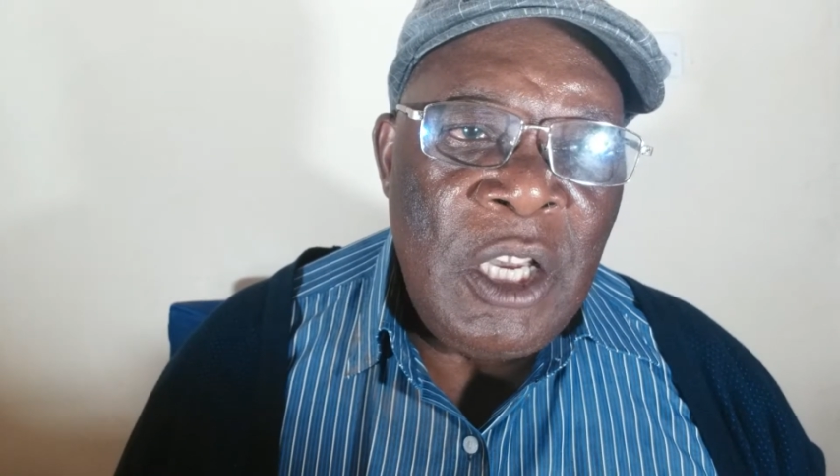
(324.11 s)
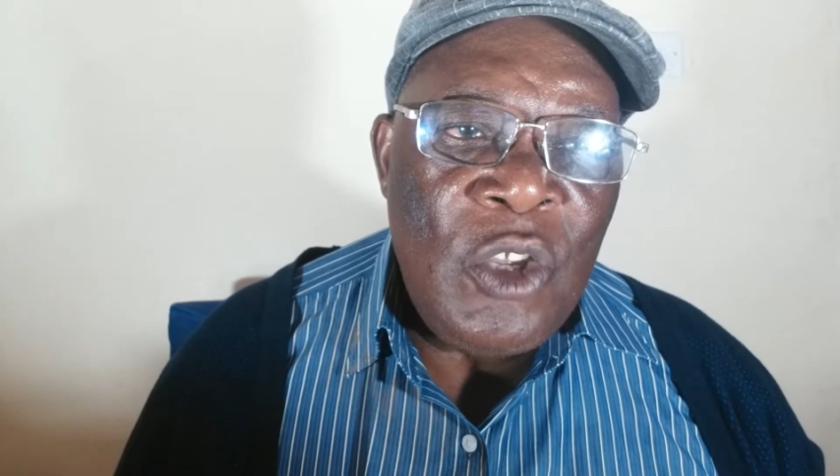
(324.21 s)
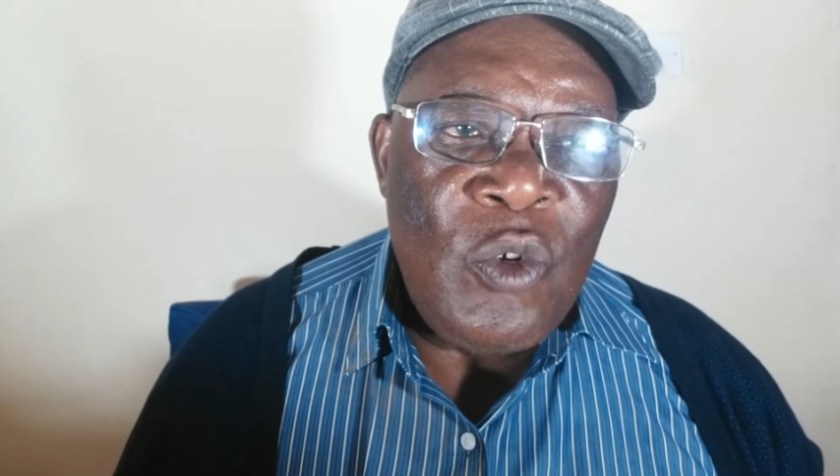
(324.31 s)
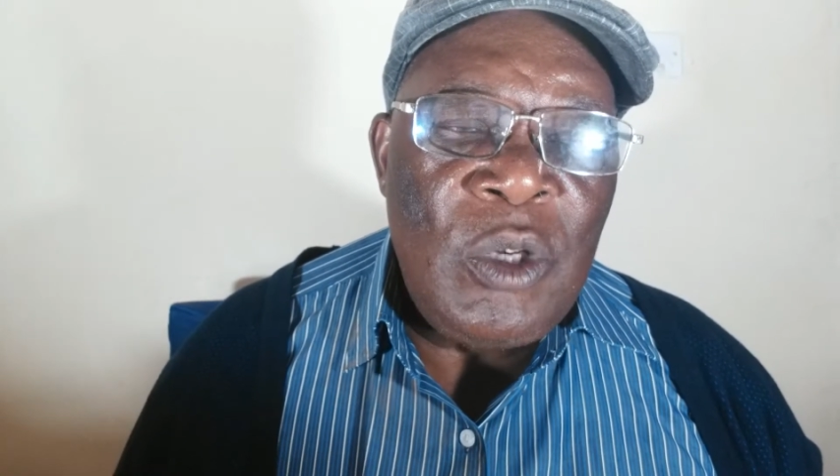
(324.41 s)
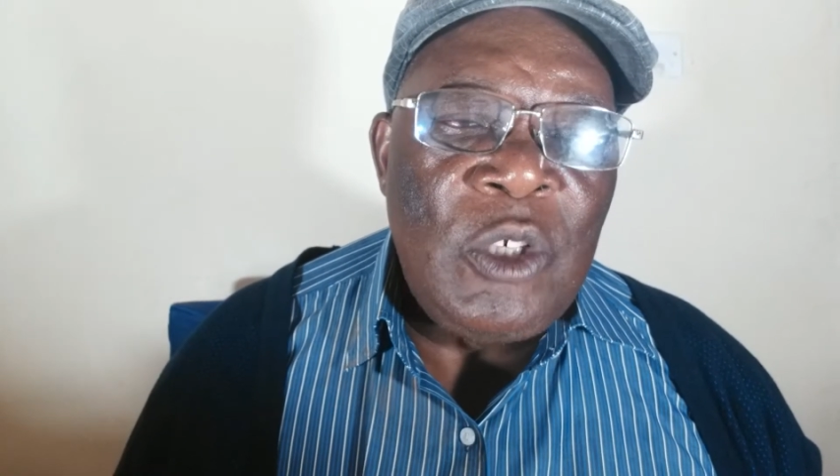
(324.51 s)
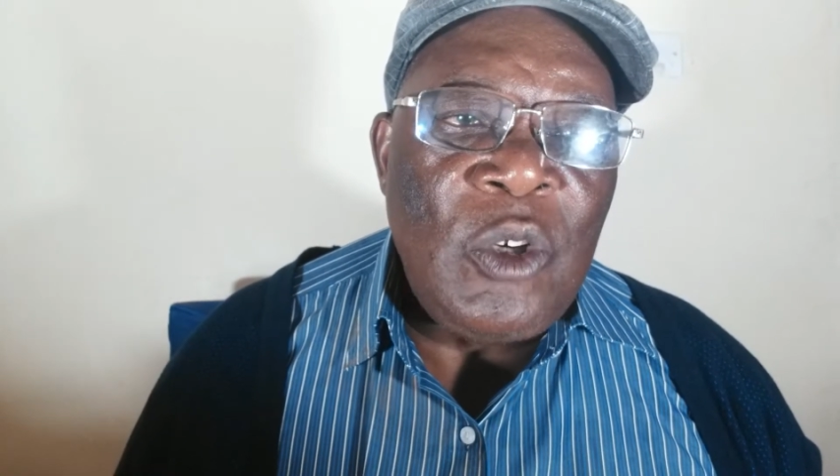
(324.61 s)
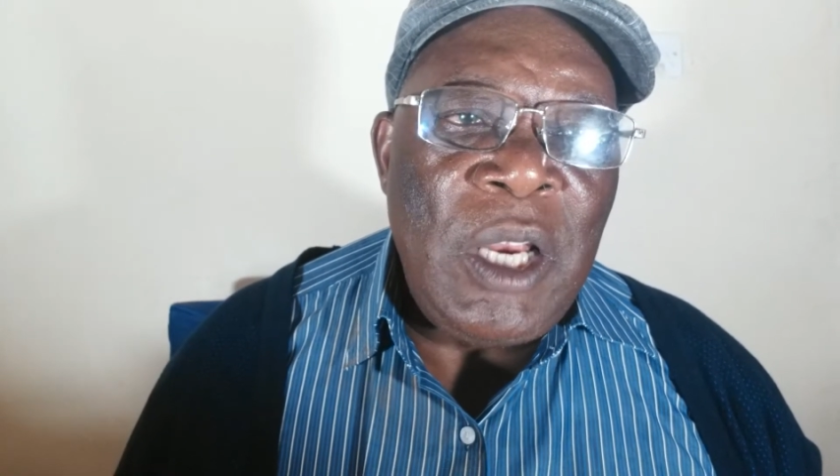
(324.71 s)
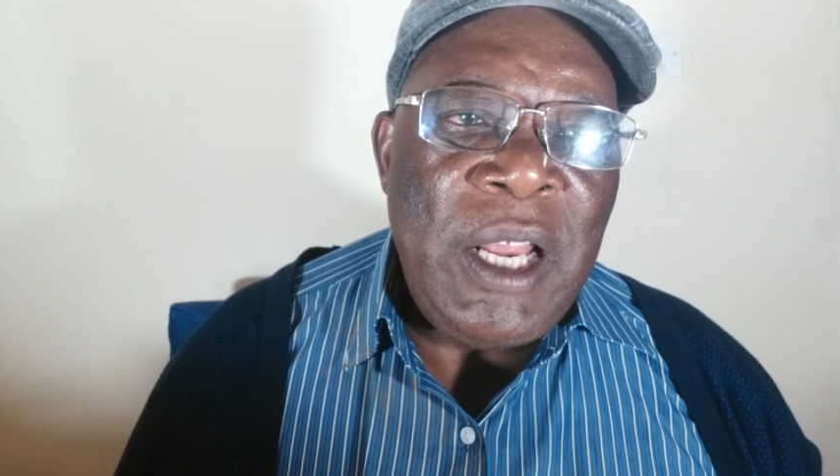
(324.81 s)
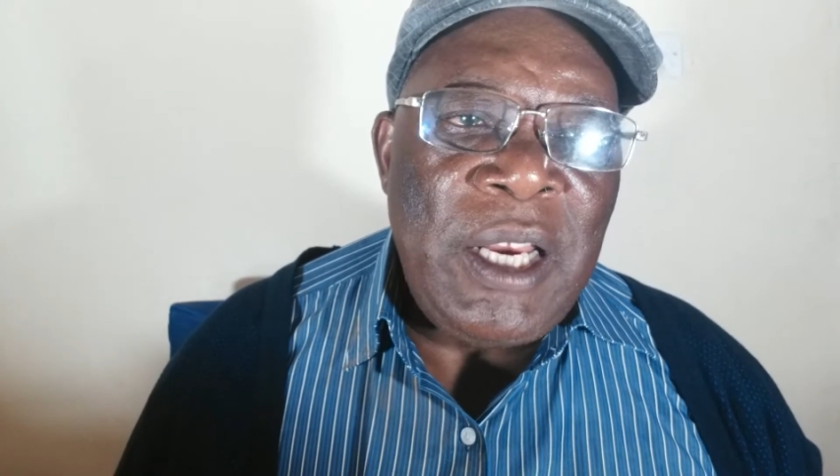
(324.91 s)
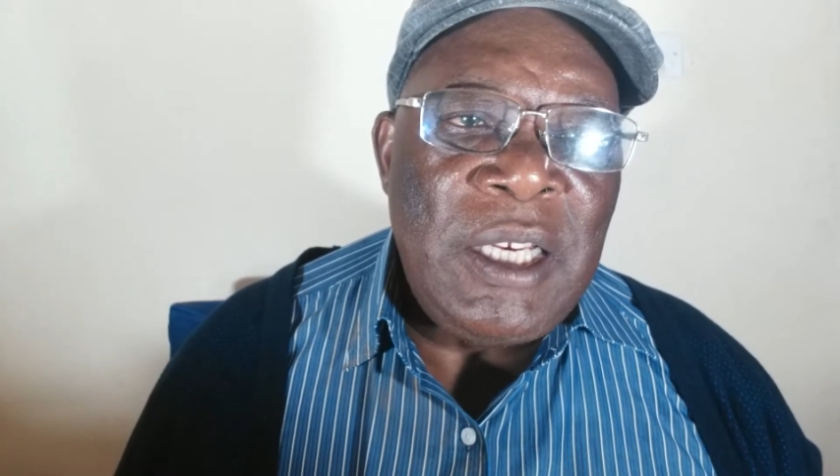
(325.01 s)
You will
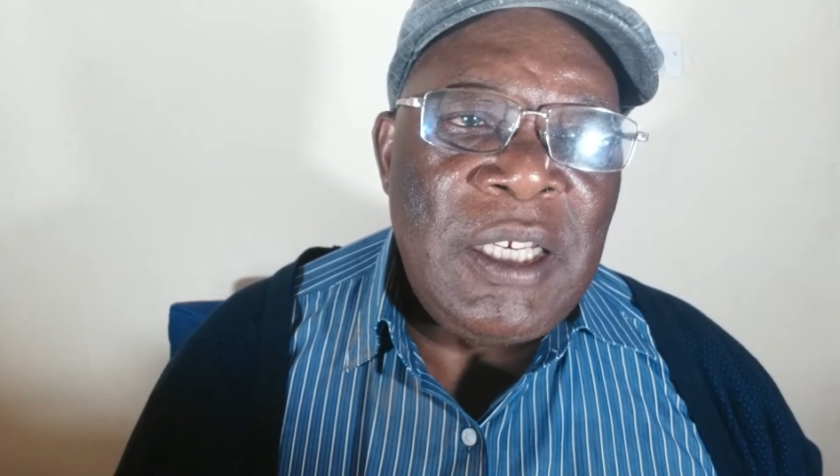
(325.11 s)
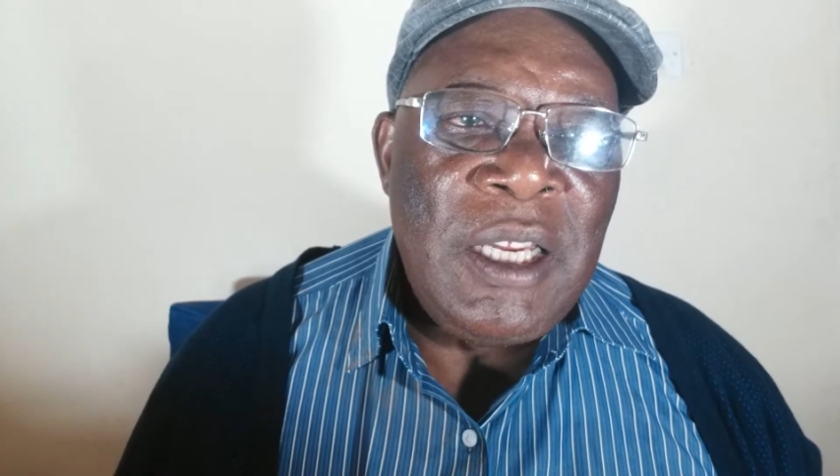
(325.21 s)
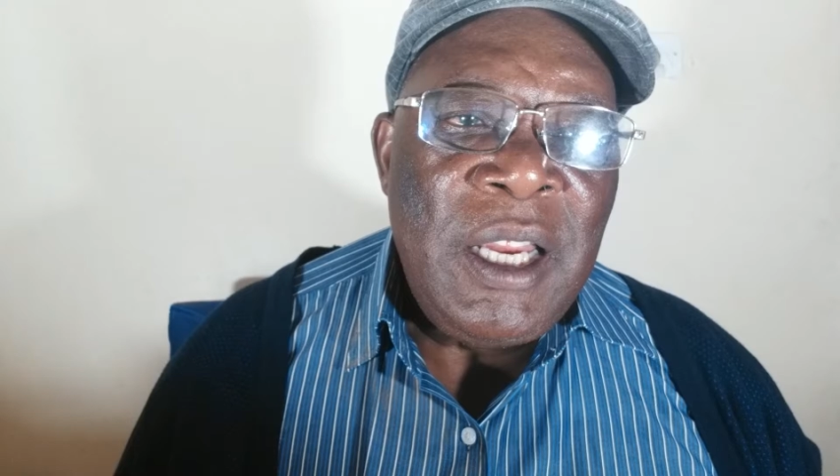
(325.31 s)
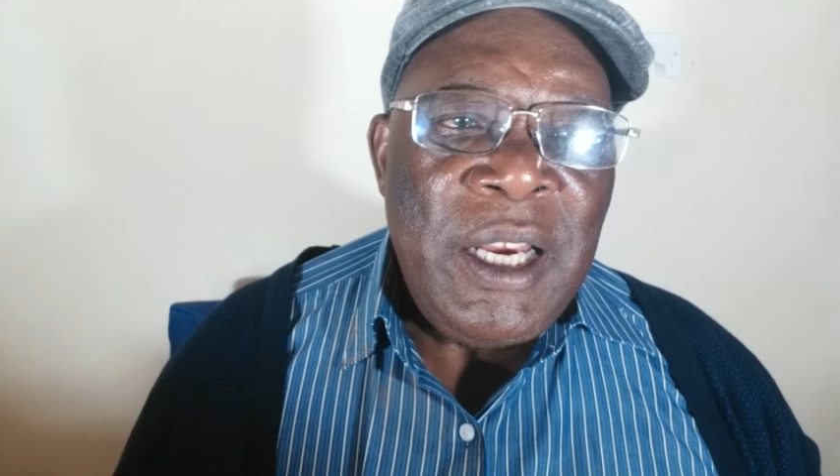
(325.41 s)
tolerate